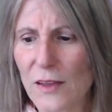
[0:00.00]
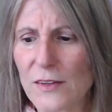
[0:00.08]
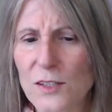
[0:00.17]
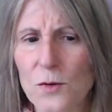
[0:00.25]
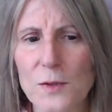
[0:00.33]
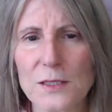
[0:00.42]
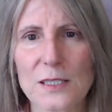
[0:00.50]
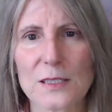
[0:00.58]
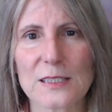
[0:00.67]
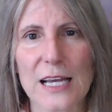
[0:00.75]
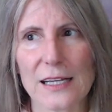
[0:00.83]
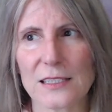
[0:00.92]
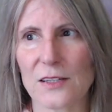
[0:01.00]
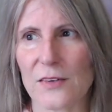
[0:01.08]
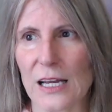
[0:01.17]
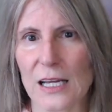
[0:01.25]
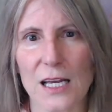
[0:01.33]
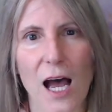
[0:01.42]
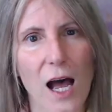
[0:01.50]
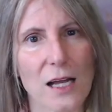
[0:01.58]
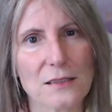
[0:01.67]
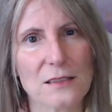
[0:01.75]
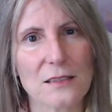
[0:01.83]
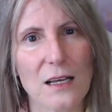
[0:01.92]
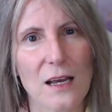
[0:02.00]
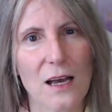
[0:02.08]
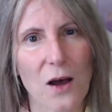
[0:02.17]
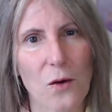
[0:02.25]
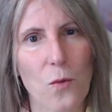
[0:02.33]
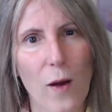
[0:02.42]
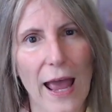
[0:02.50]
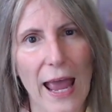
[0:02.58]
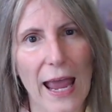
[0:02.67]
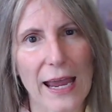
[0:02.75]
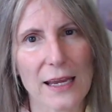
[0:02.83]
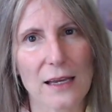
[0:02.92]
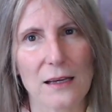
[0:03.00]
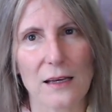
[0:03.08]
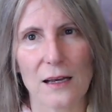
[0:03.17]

there's almost a sense of it cuts away